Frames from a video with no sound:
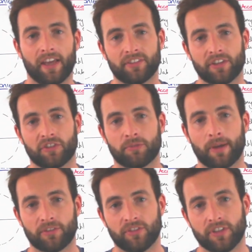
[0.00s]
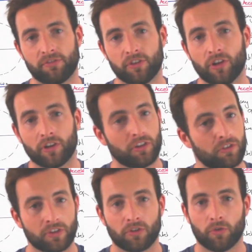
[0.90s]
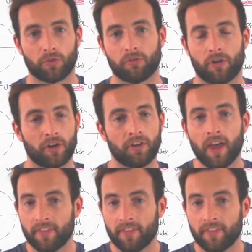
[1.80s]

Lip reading: As I just mentioned, if you're not using all the road,